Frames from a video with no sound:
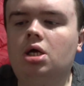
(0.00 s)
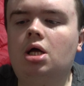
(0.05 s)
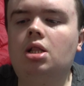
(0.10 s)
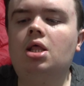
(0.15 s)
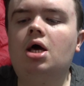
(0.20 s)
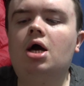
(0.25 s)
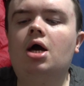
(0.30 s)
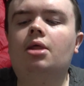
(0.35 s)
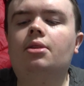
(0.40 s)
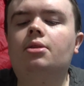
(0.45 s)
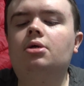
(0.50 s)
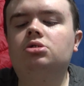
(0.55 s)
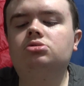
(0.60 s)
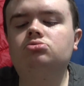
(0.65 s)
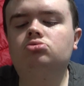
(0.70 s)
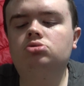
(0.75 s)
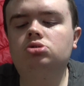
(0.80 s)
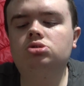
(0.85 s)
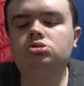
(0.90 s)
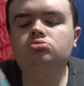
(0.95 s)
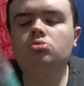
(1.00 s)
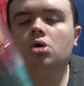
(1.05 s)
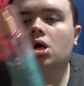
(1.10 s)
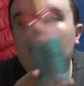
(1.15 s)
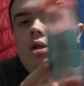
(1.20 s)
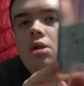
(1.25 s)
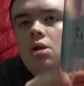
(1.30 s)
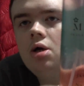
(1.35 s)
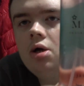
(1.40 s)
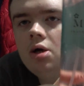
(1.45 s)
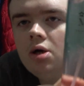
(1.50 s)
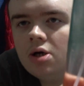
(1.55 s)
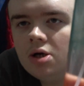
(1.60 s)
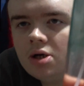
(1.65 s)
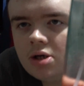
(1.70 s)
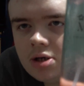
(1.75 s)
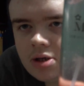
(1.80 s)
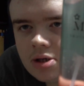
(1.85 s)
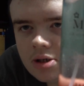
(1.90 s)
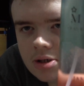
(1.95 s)
I like this one as well.
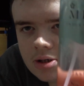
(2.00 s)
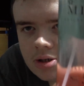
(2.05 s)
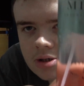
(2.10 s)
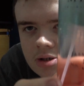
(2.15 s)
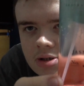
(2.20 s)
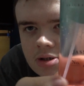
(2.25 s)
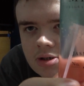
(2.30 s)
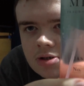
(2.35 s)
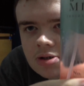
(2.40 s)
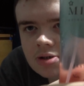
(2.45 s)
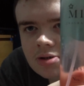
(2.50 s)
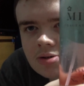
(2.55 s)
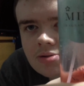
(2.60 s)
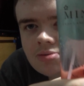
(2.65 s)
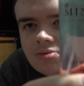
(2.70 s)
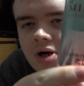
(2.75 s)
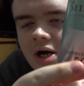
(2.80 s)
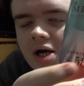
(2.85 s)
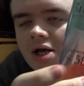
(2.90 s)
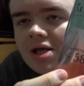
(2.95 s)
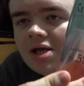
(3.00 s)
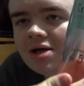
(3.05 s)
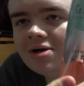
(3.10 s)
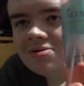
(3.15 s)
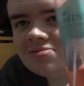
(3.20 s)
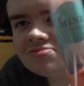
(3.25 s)
Right.